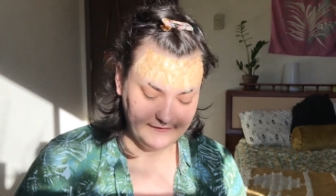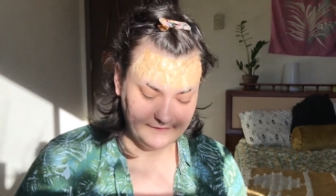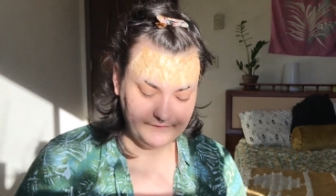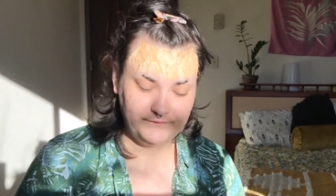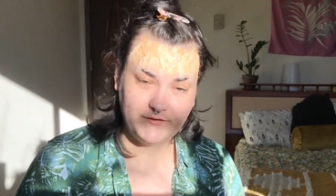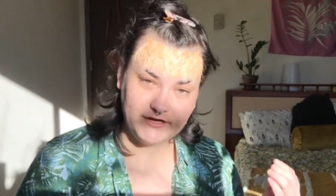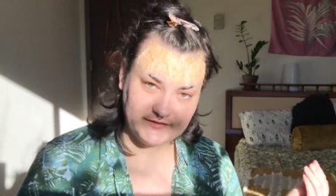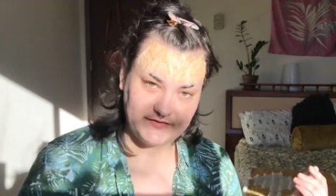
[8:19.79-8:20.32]

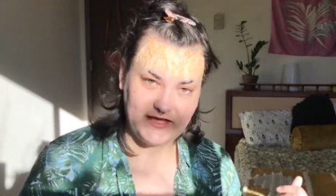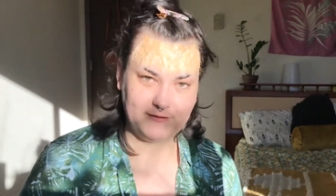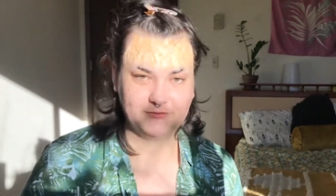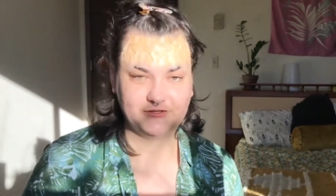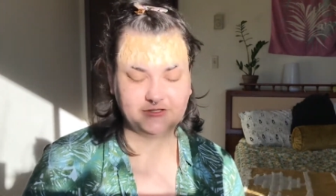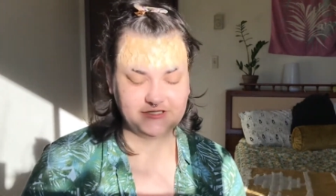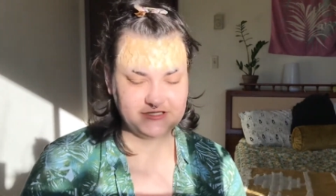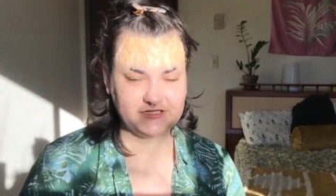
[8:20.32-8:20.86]
fuck that
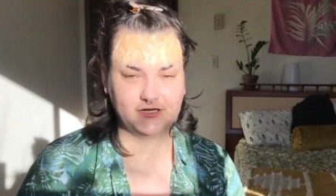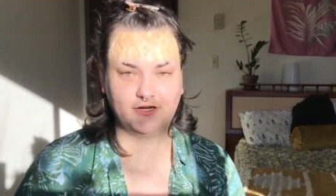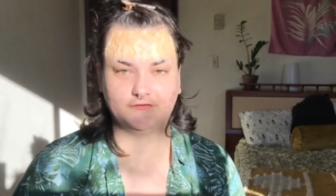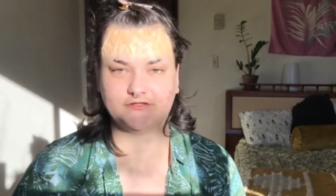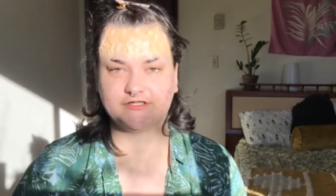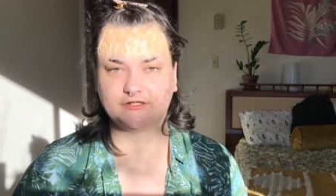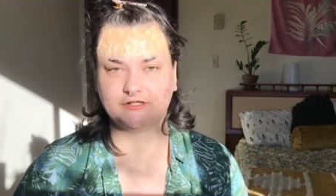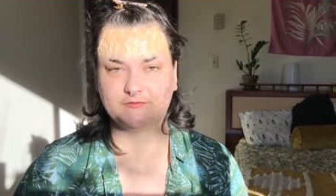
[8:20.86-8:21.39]
police
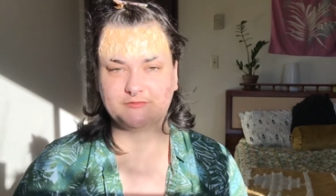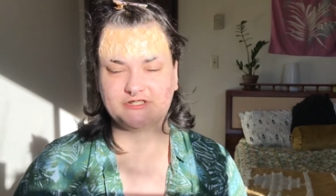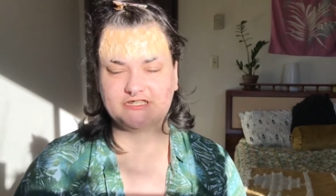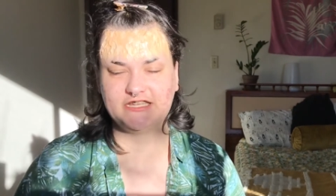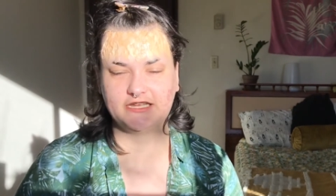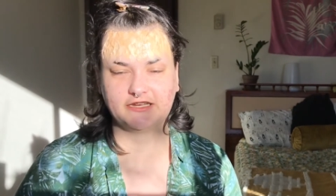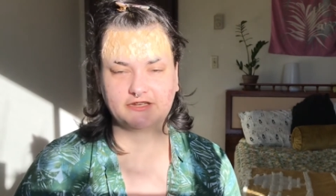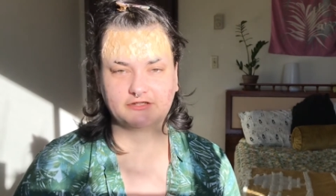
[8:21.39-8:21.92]
officer in
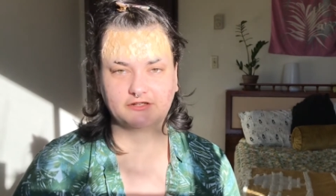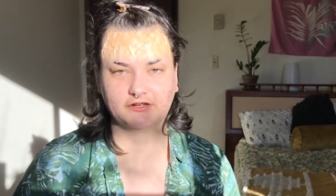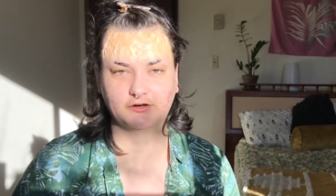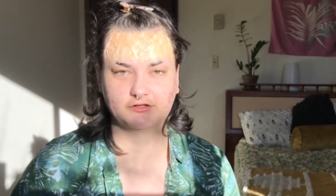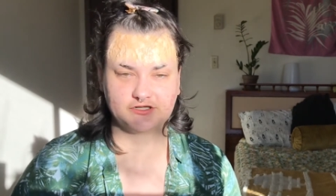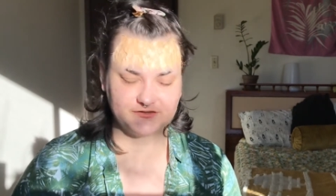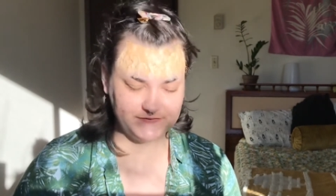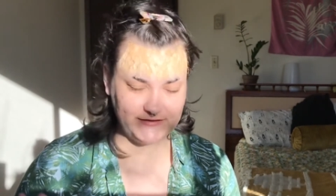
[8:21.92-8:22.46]
particular or
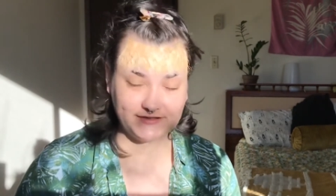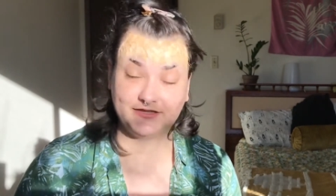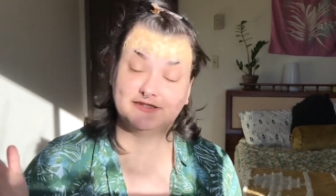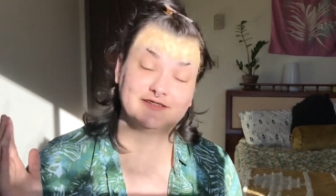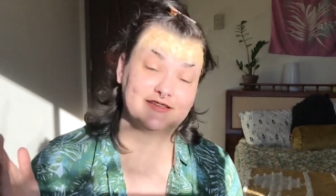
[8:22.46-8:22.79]
just fuck the entire